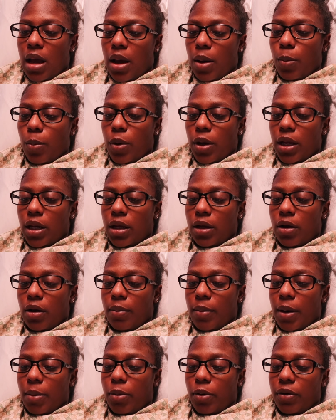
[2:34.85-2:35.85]
I'm waiting
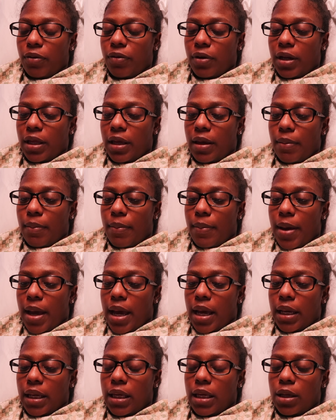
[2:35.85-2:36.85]
on my boyfriend to get
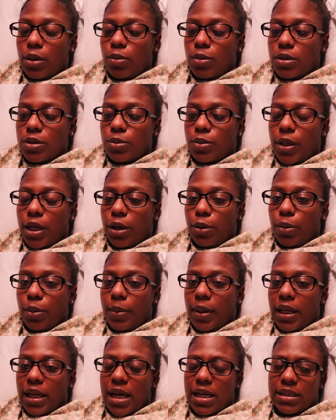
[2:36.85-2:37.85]
back. He was here with
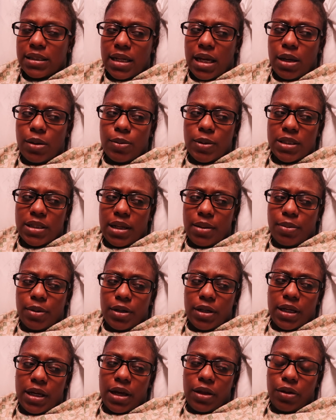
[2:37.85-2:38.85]
me last night. We slept
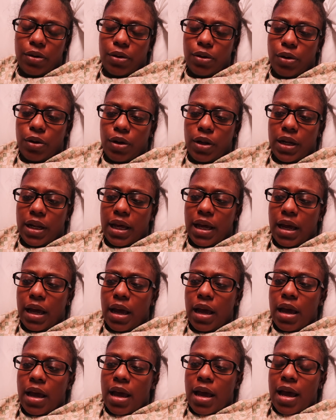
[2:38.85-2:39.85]
here together and all that.